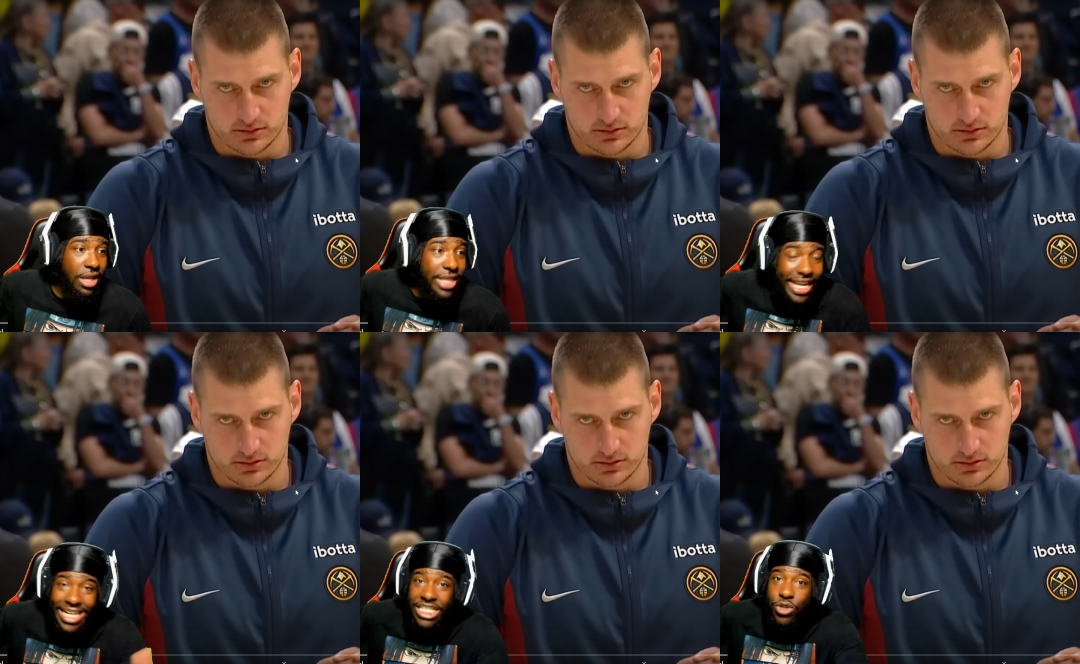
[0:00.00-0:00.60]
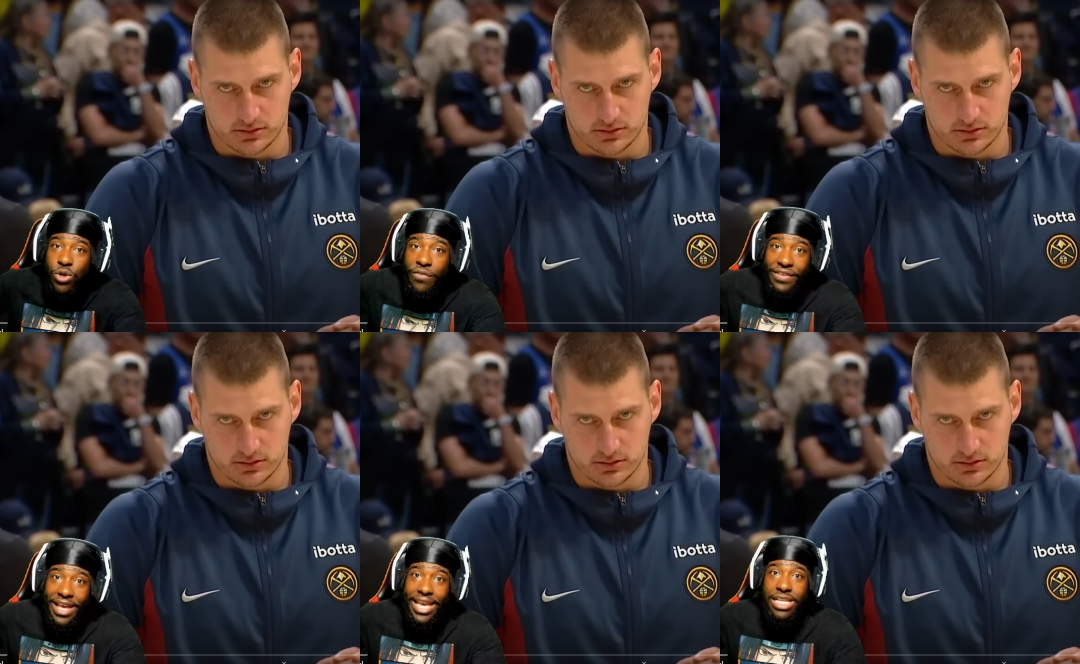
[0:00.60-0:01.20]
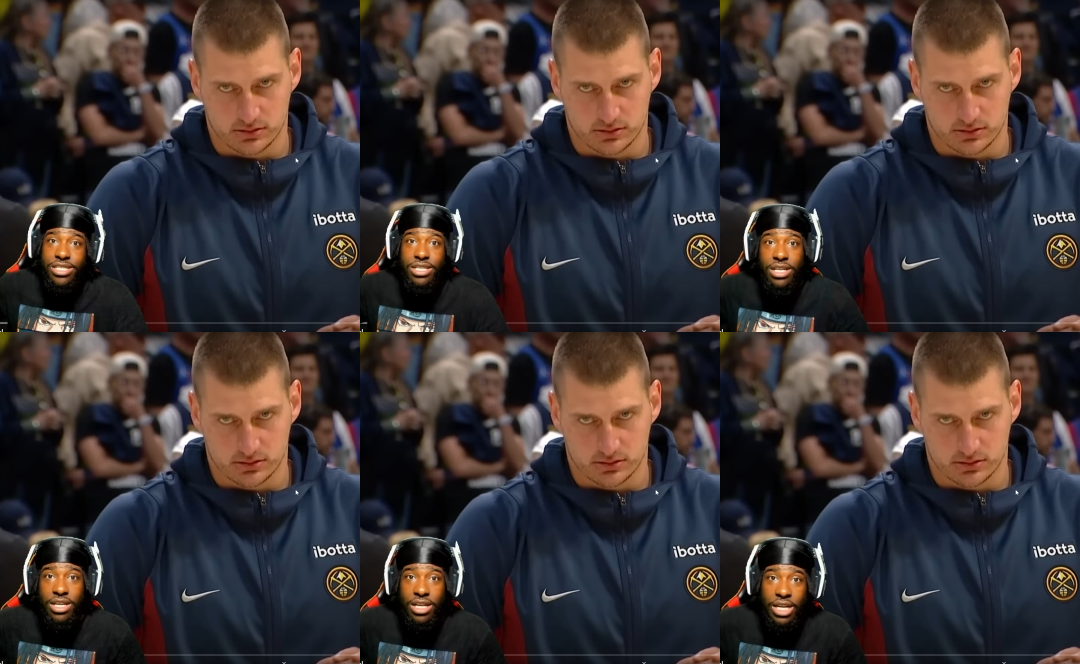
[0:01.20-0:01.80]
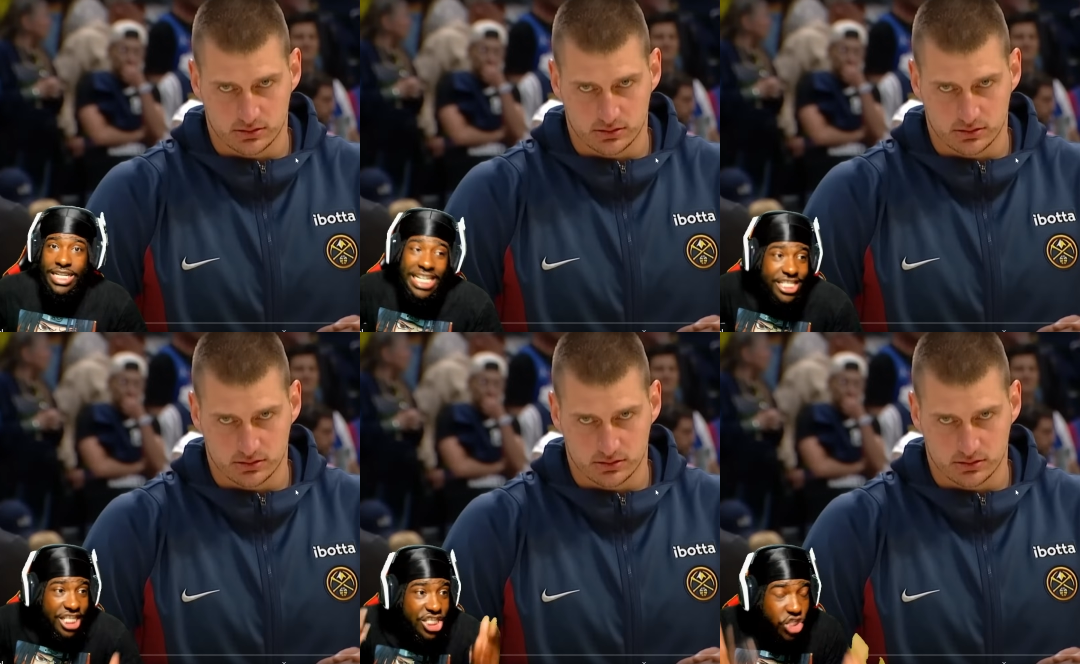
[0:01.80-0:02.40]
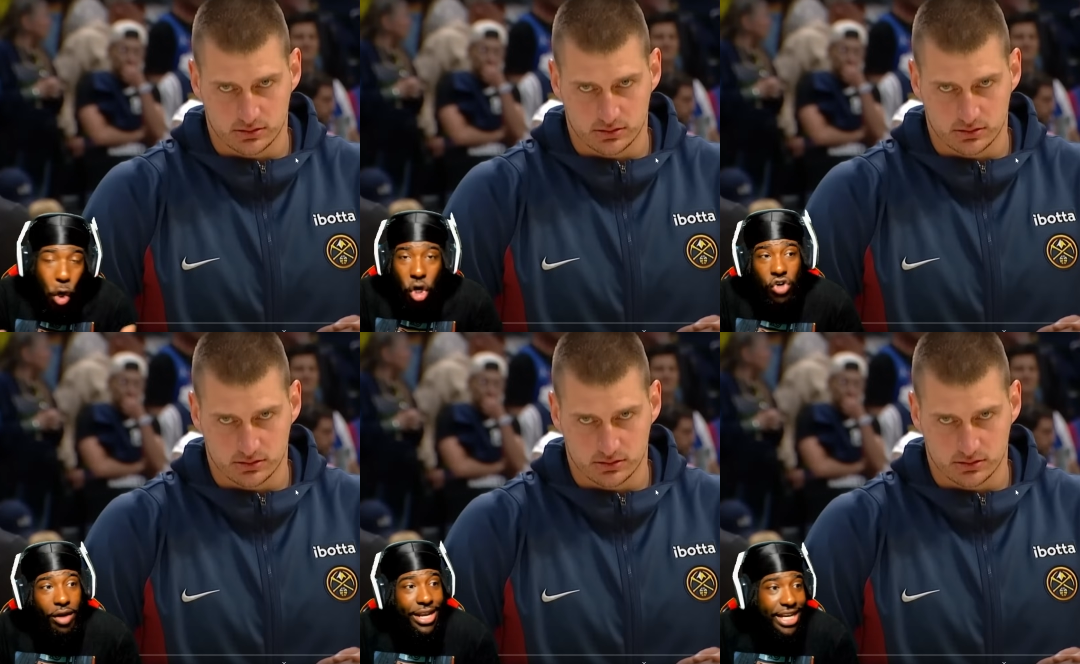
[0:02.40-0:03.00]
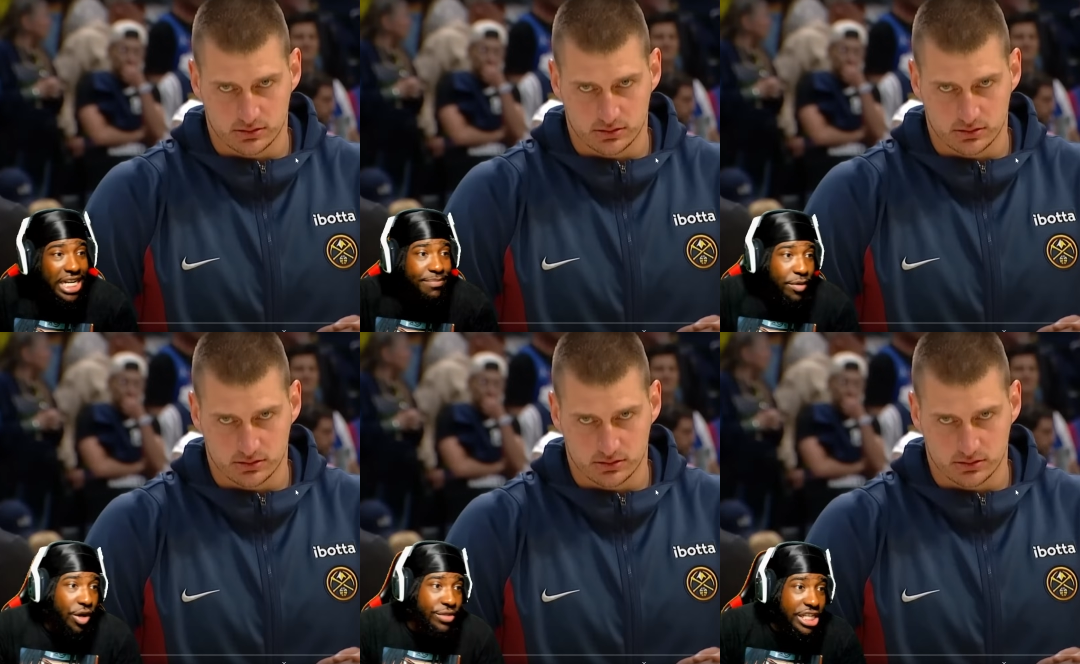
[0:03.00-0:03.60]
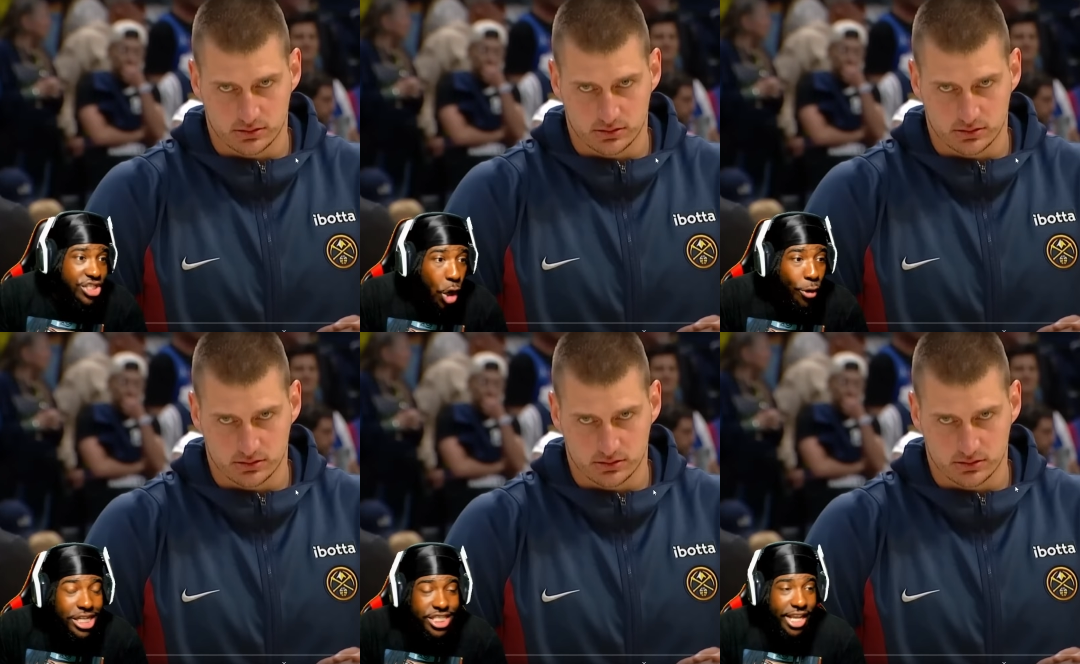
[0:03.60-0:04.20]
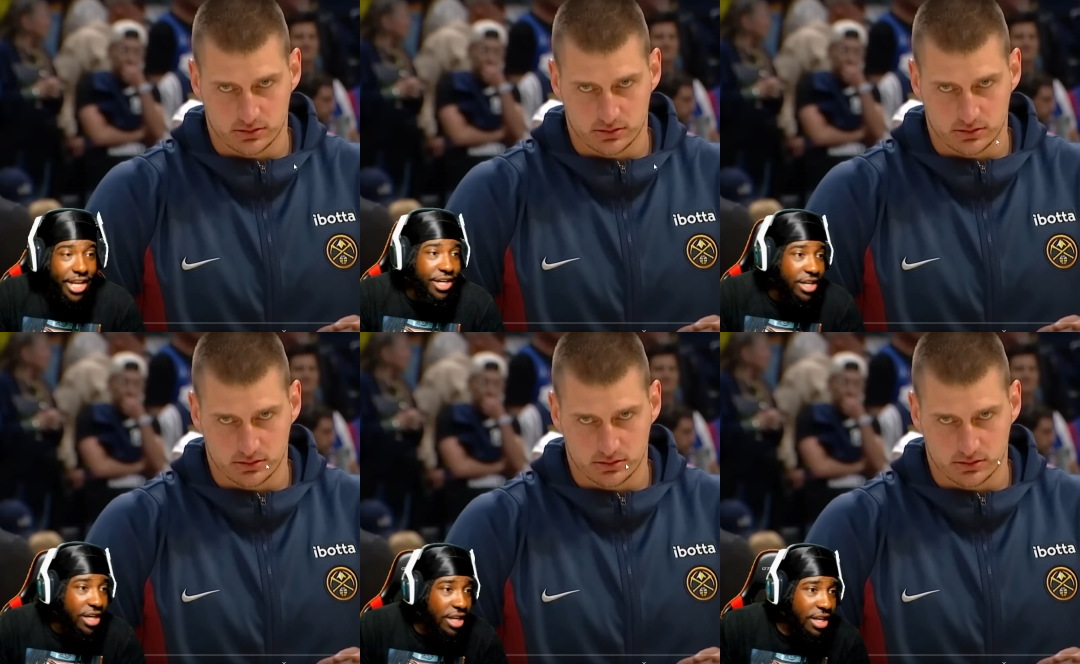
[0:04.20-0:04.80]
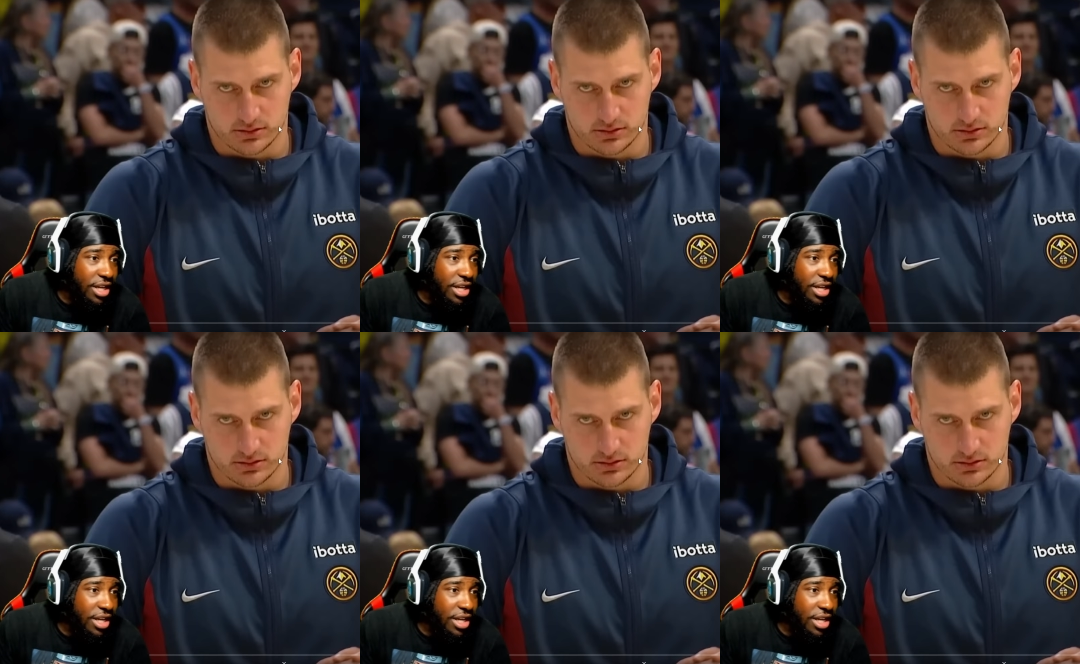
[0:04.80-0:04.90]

Speaker 1: Look at this dude's face. This the Joker right here, bro. The Joker's there.